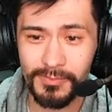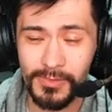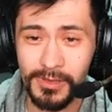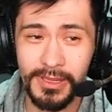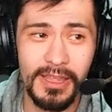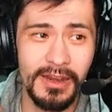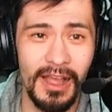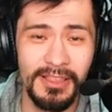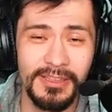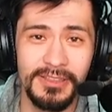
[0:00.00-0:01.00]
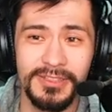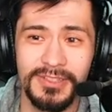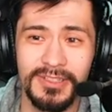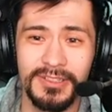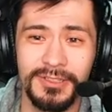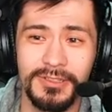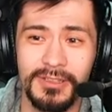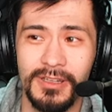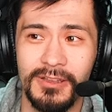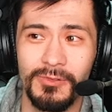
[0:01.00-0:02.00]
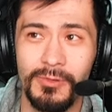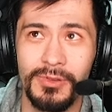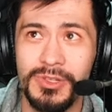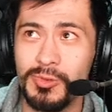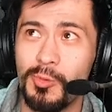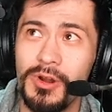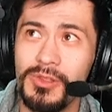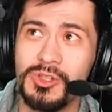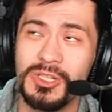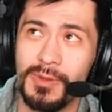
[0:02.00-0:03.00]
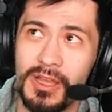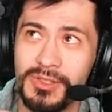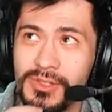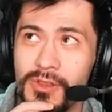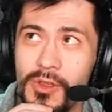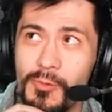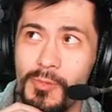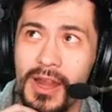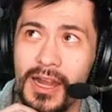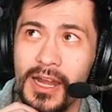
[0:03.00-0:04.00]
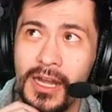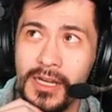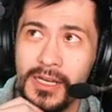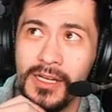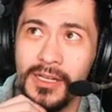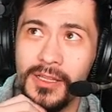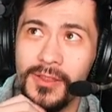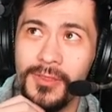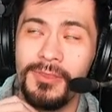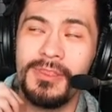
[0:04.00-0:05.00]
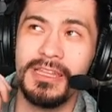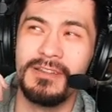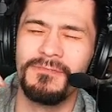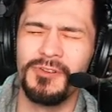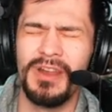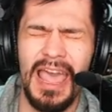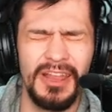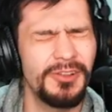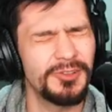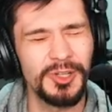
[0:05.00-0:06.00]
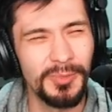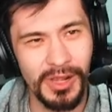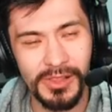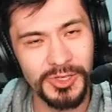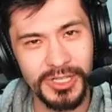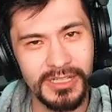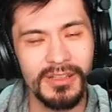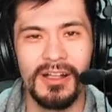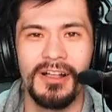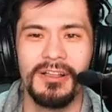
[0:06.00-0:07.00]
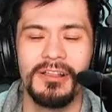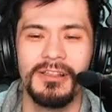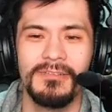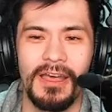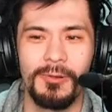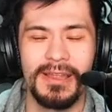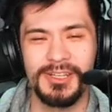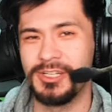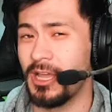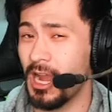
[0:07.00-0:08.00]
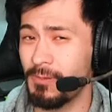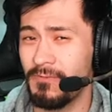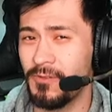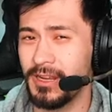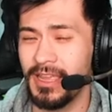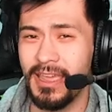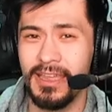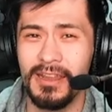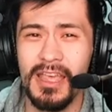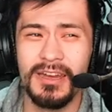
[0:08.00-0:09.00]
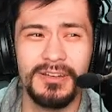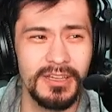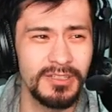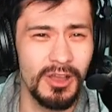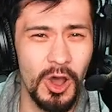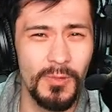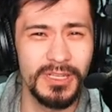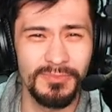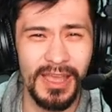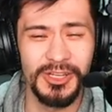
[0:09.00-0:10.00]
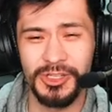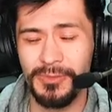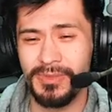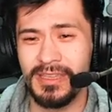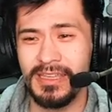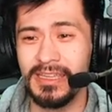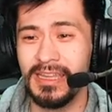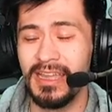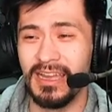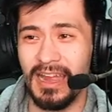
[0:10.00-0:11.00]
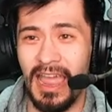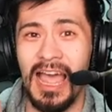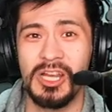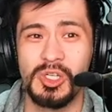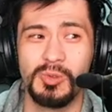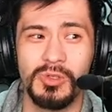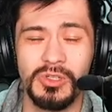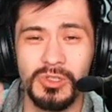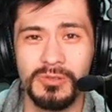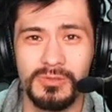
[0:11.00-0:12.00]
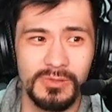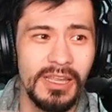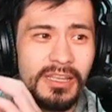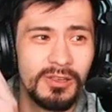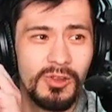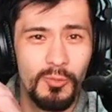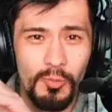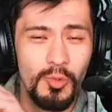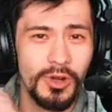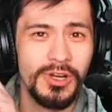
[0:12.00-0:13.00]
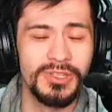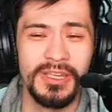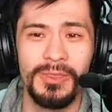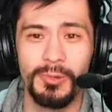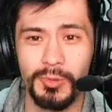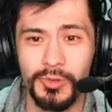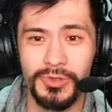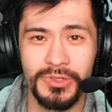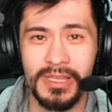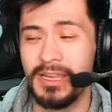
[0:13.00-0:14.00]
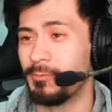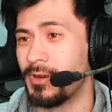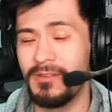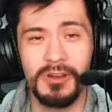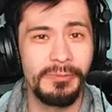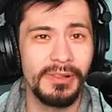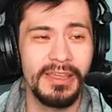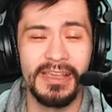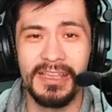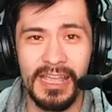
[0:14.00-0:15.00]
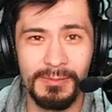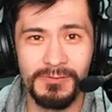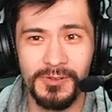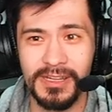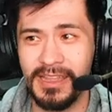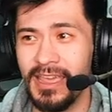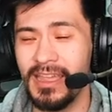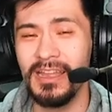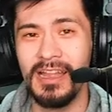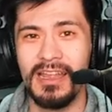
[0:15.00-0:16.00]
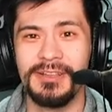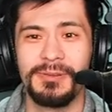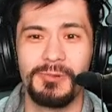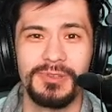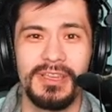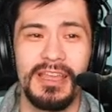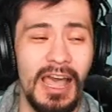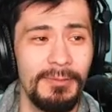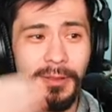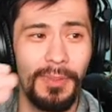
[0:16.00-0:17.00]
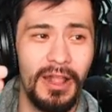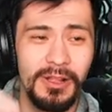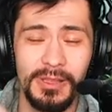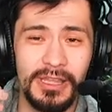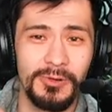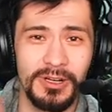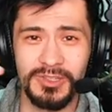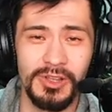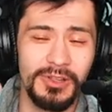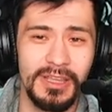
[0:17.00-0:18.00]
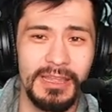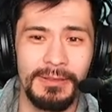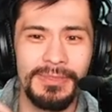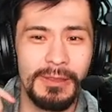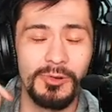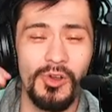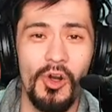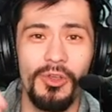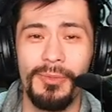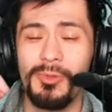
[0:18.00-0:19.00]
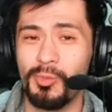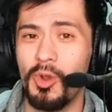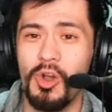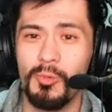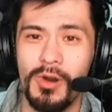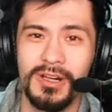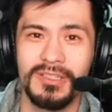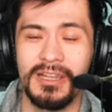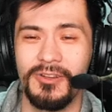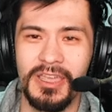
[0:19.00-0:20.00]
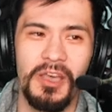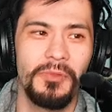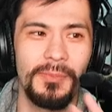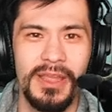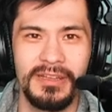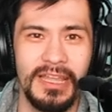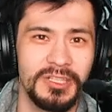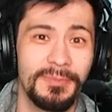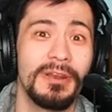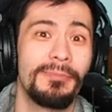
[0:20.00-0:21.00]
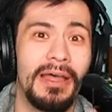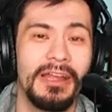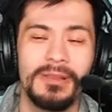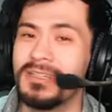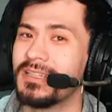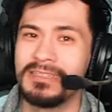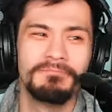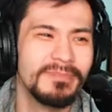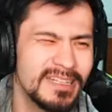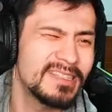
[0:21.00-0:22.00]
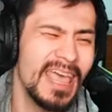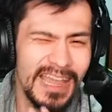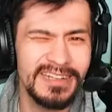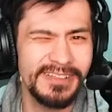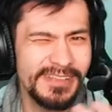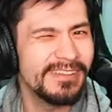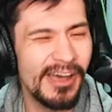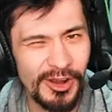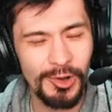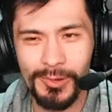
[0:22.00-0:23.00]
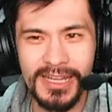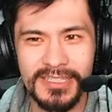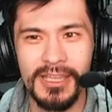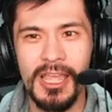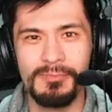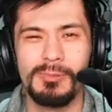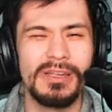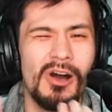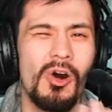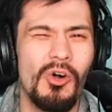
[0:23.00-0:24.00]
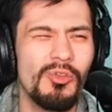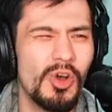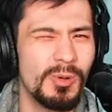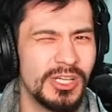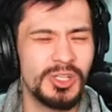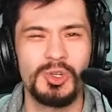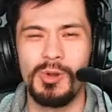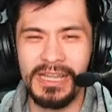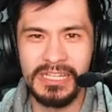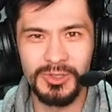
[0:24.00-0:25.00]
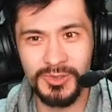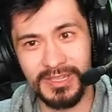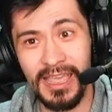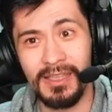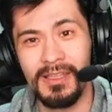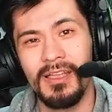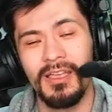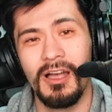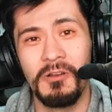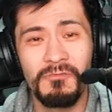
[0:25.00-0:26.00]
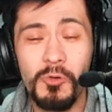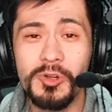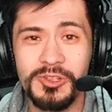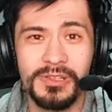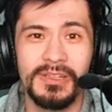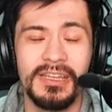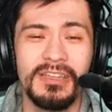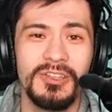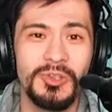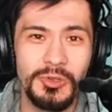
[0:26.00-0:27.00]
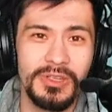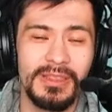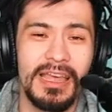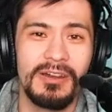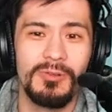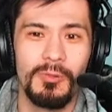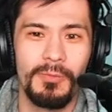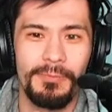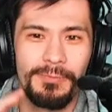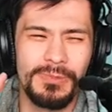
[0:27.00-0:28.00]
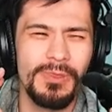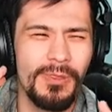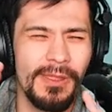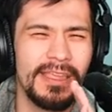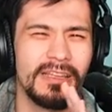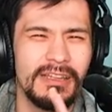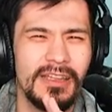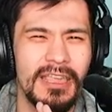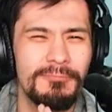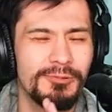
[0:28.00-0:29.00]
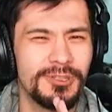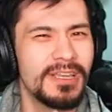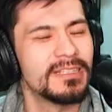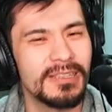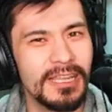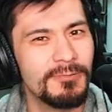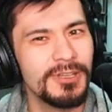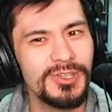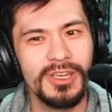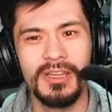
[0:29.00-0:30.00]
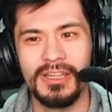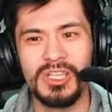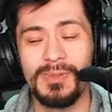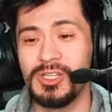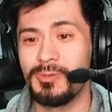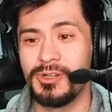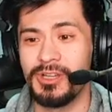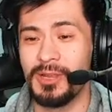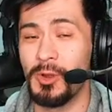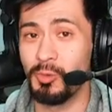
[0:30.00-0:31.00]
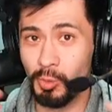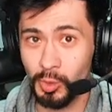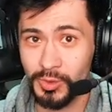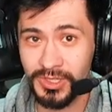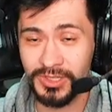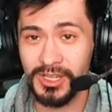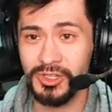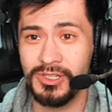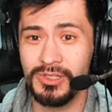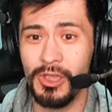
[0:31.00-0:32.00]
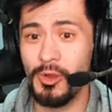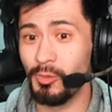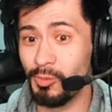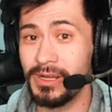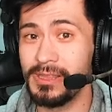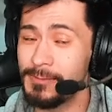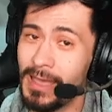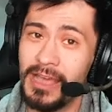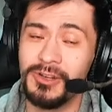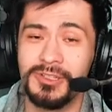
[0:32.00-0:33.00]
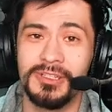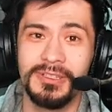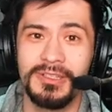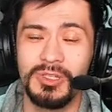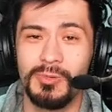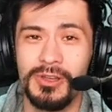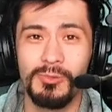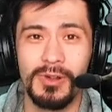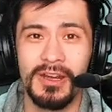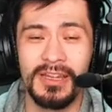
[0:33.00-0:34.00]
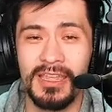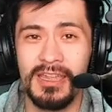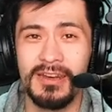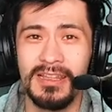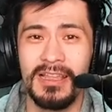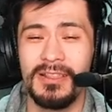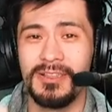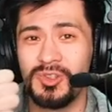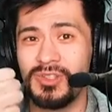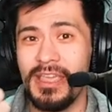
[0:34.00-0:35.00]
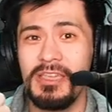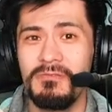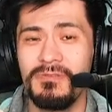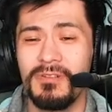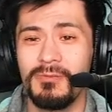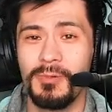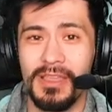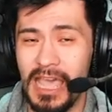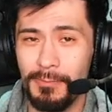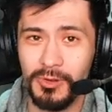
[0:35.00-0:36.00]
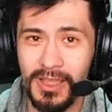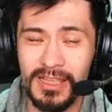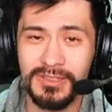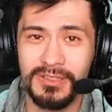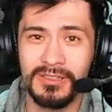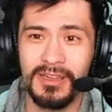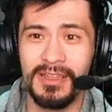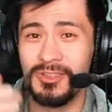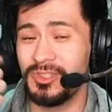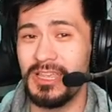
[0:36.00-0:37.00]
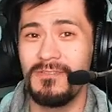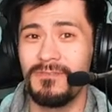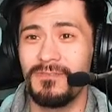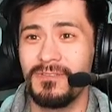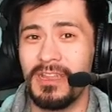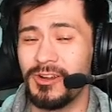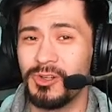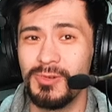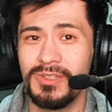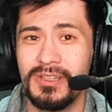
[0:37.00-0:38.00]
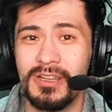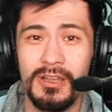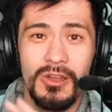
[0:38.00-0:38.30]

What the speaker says: again, I think this is one of those spots where the vernacular terminology of how we actually talk about 40k doesn't always match up the actual like words in the rules. Like whenever I play a game of 40k and someone will say I'm going to pile in or consolidate and they will call them the wrong one. It's like, okay, I've done my attacks, I'm going to pile in. It's like, that's technically not correct, but we all know what you're trying to say. Unfortunately, using that like imprecise language, especially when you're talking about rules discussions, really matters because this is one where again the save with a capital S and the save characteristic